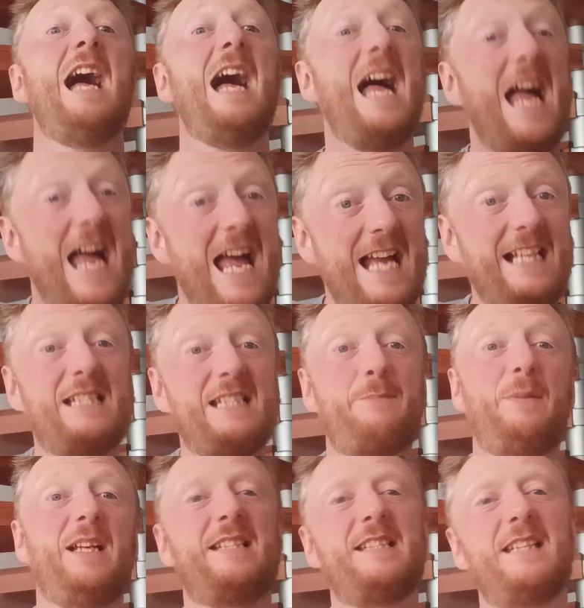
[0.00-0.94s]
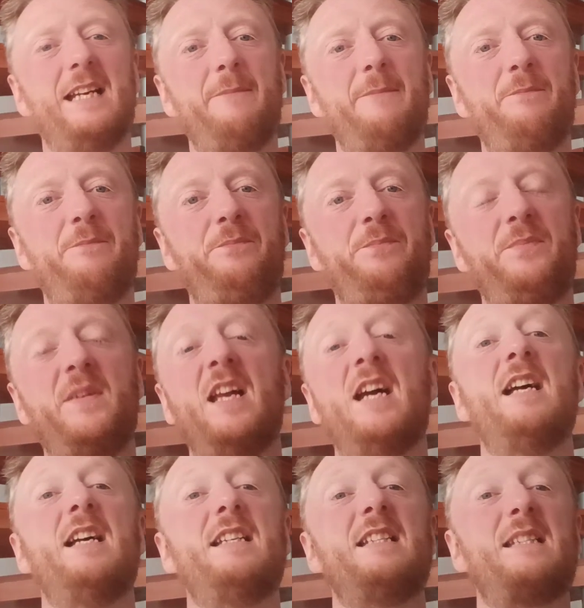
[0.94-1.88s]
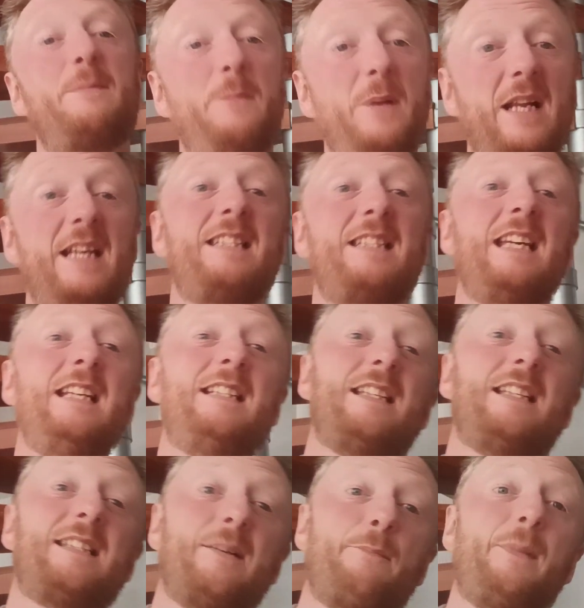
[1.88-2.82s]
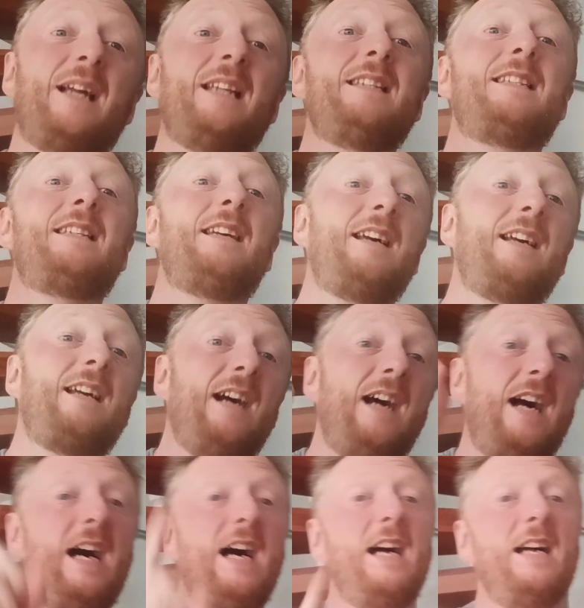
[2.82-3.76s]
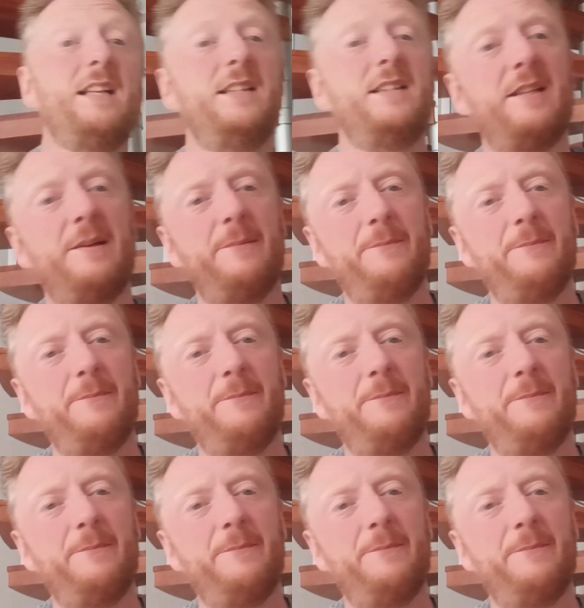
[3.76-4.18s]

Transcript: Explicit split into semantic and